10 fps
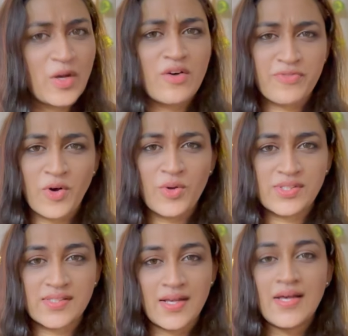Of
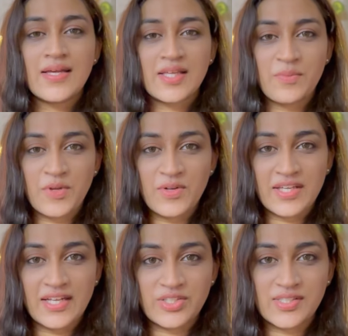course,
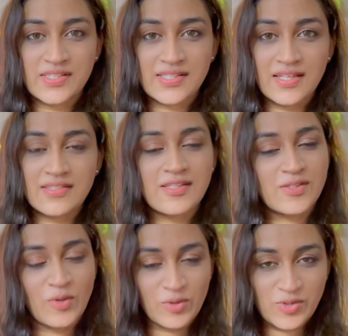communication skills is
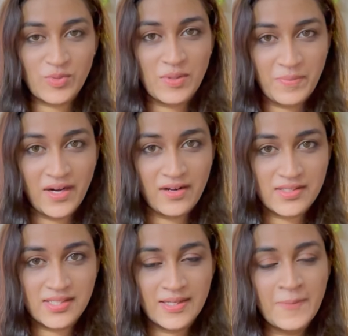also a
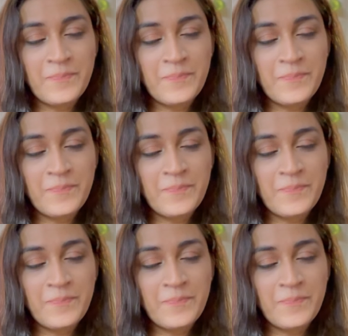part.